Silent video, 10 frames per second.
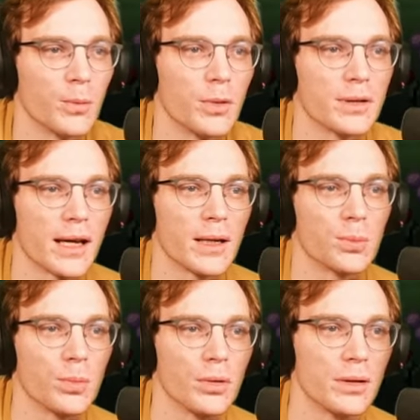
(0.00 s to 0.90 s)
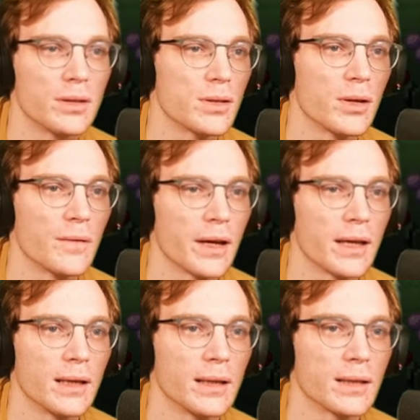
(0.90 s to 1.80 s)
what dad would do if I
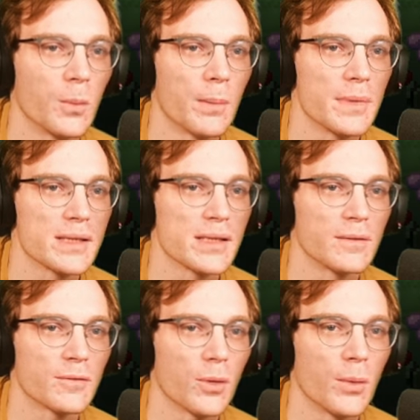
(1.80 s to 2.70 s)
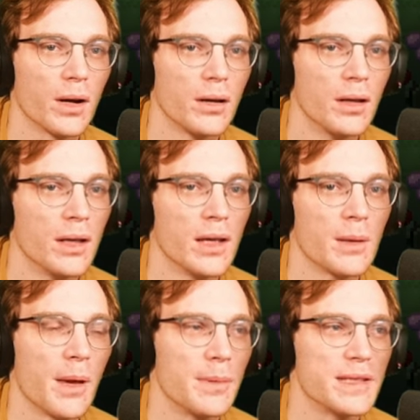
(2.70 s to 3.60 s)
hid and went missing for a while.
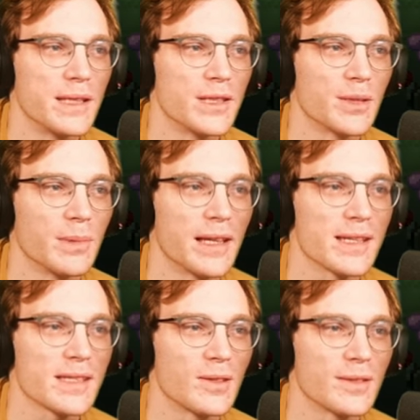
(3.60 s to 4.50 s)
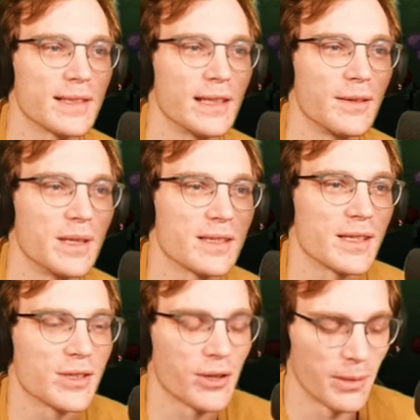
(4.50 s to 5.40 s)
Maybe teach him a lesson not to leave me in
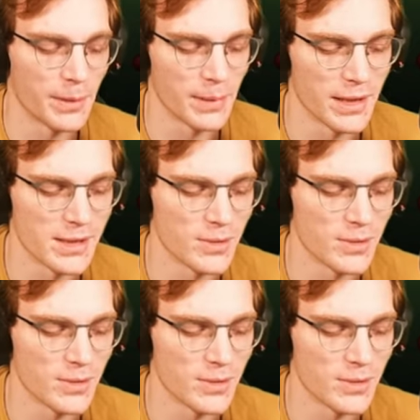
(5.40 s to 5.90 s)
such a creepy place